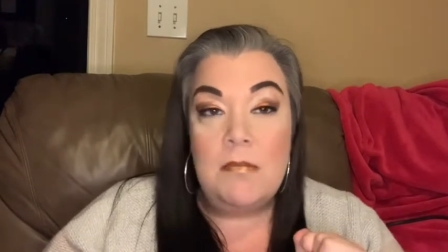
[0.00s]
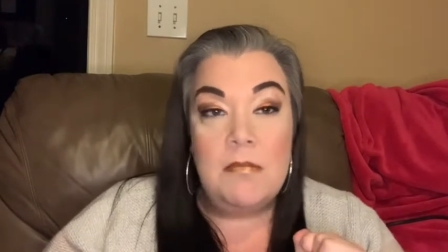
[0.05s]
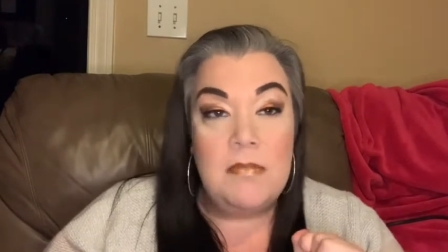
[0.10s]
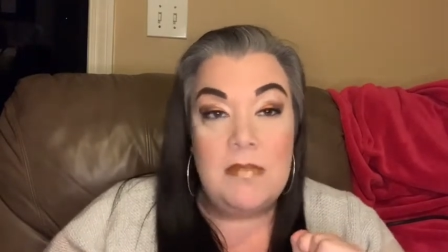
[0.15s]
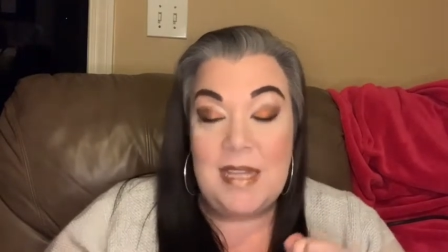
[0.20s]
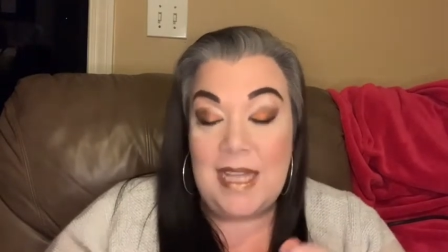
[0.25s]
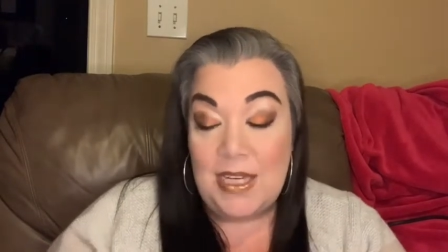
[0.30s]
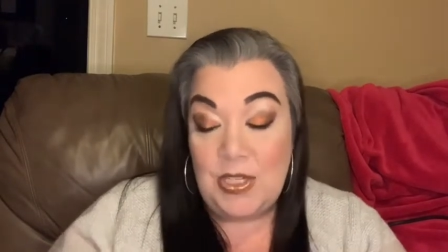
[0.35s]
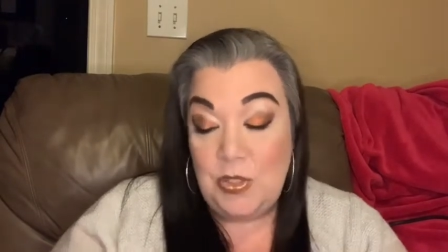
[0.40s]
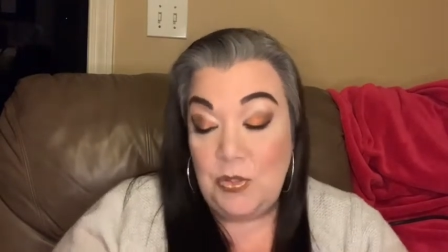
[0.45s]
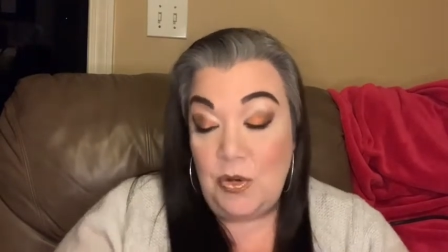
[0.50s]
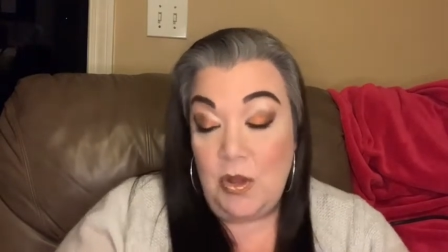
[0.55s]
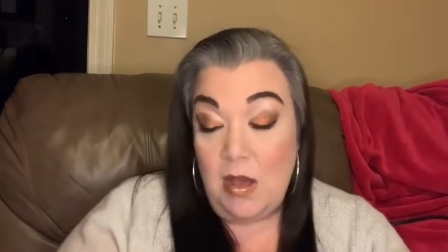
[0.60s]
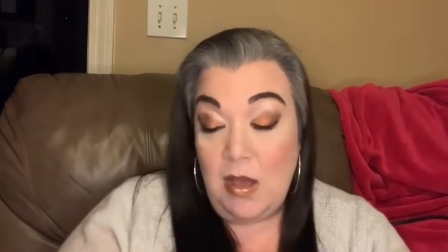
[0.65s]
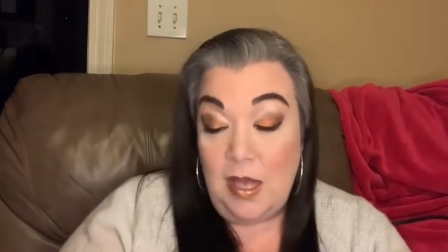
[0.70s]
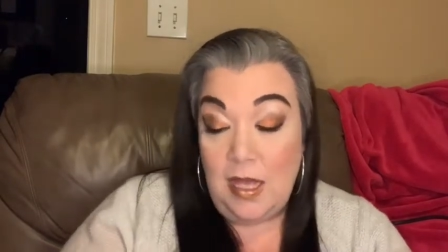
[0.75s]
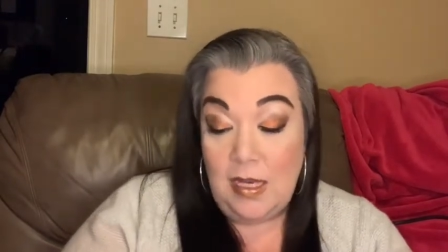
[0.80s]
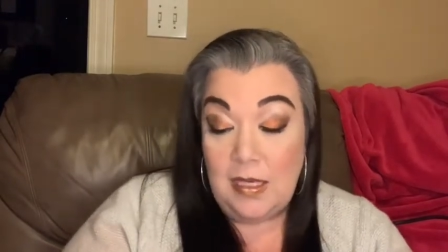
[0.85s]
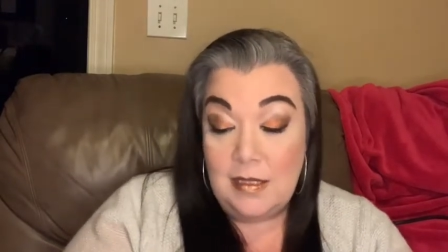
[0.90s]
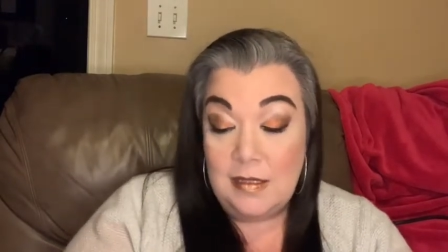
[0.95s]
They do
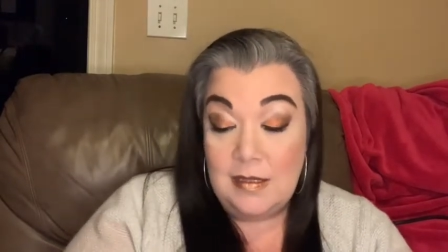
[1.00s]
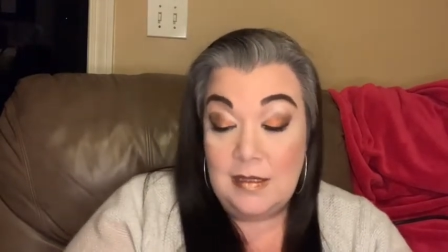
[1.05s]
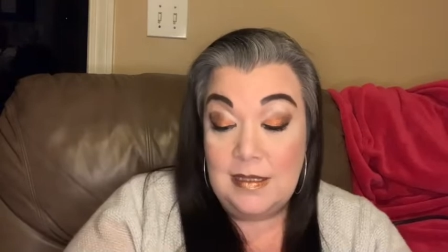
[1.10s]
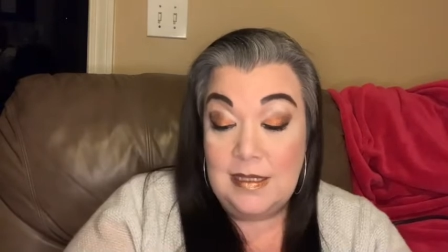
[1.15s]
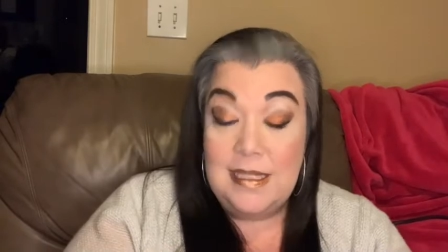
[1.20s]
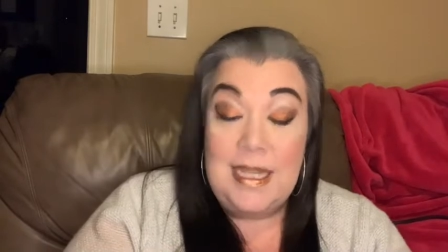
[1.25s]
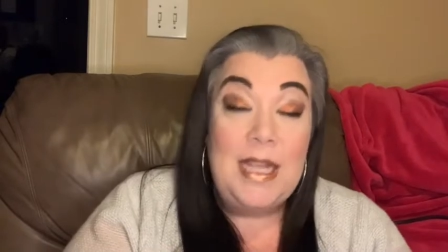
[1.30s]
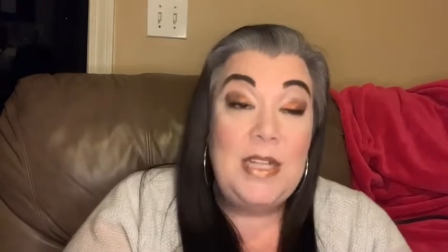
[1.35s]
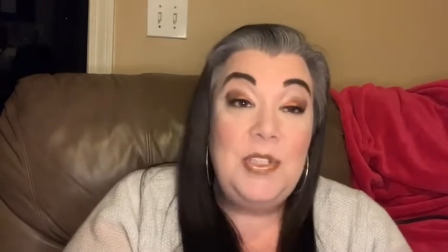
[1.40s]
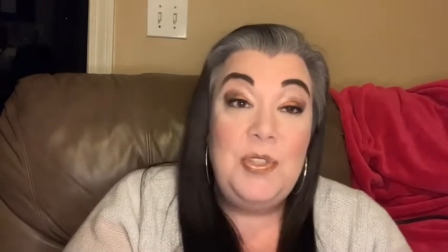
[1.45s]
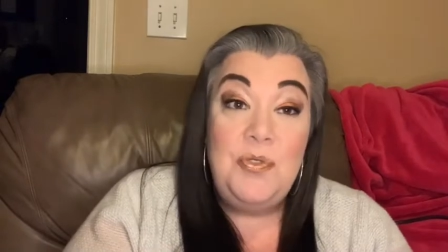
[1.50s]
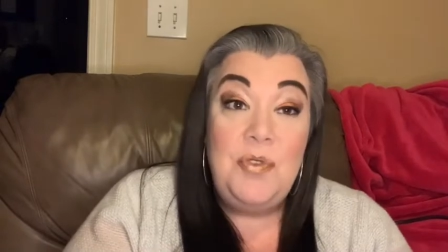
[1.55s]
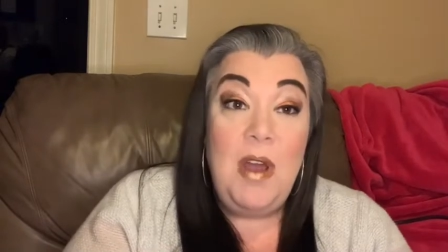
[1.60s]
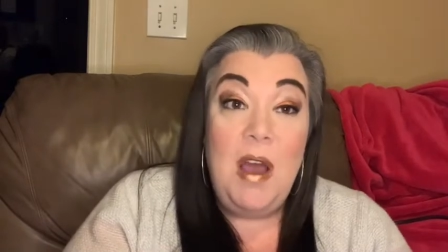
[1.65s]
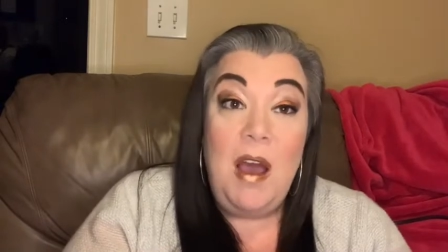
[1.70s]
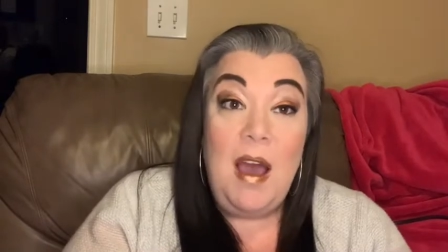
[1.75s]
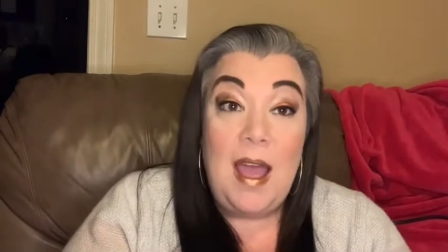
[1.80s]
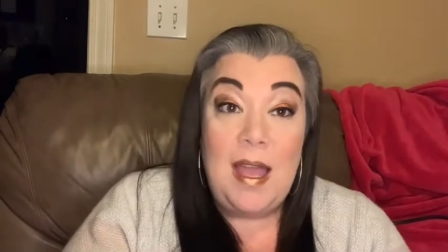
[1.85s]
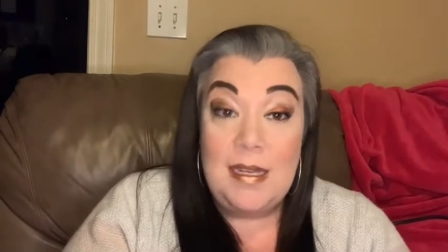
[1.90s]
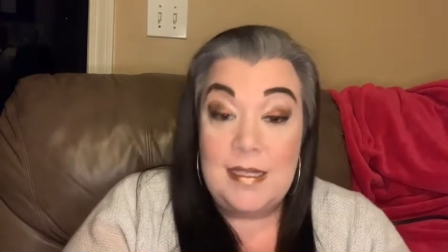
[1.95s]
not. They do
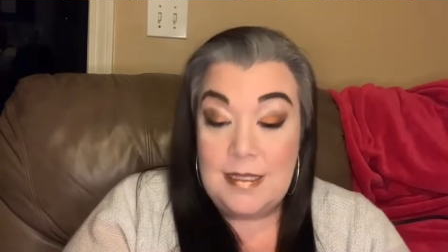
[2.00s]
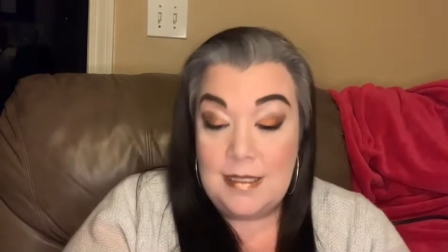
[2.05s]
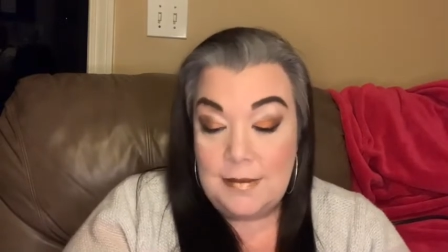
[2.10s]
not.